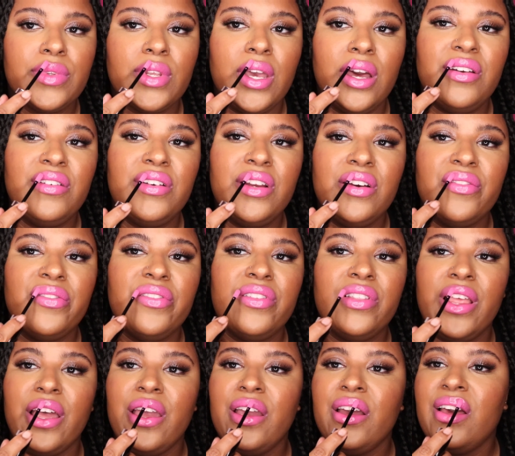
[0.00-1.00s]
I don't know,
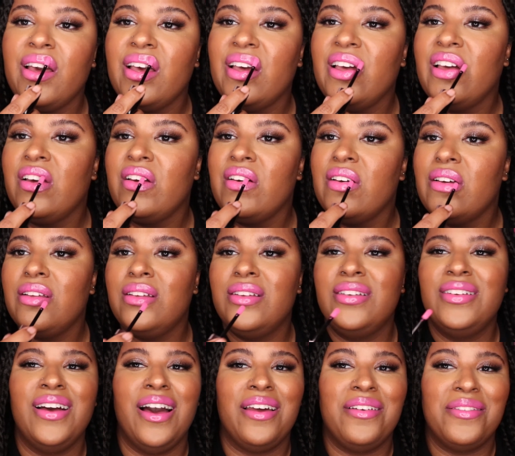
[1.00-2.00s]
like
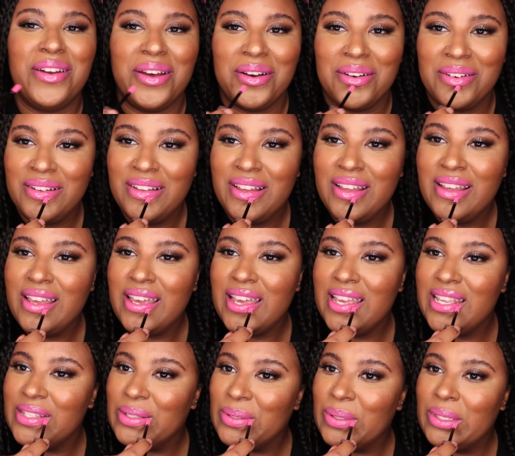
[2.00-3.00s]
I don't know.
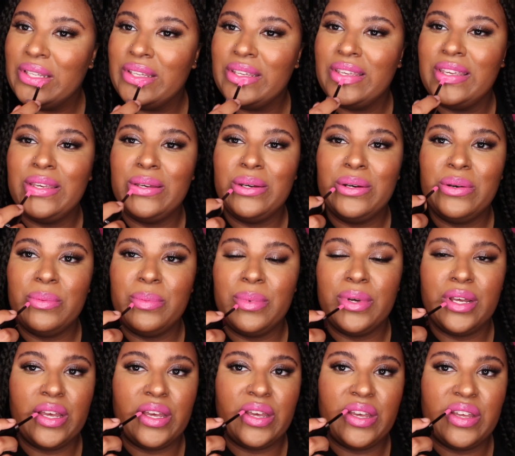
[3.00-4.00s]
It's really cute,
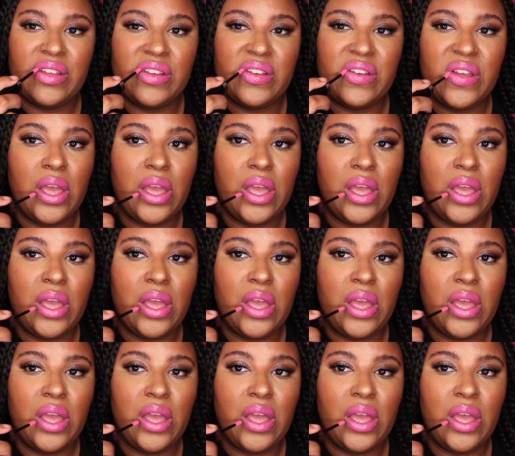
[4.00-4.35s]
but